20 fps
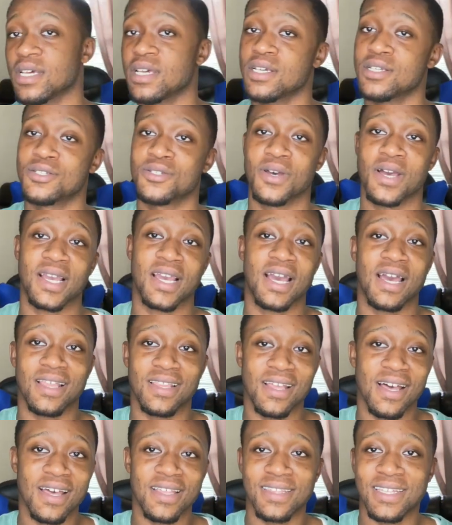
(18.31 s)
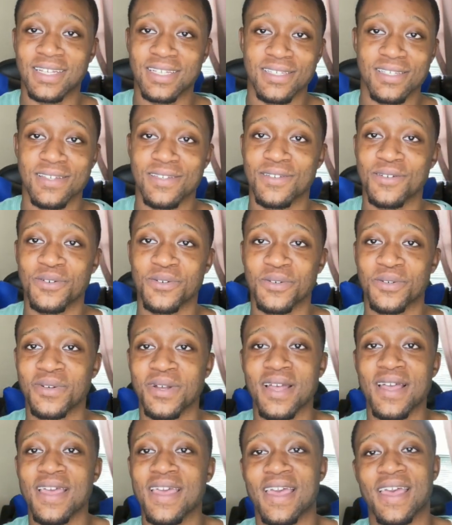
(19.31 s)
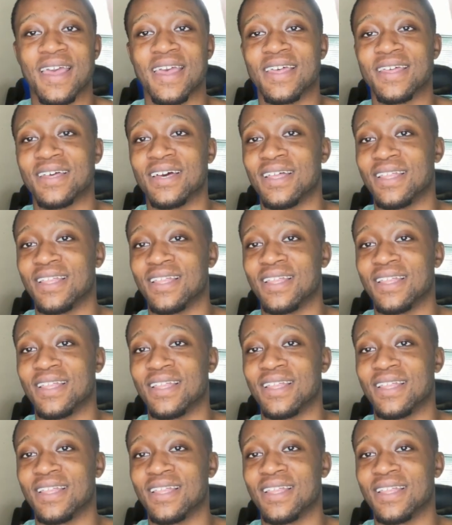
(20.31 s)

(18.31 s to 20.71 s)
So I got a lot of things to do and a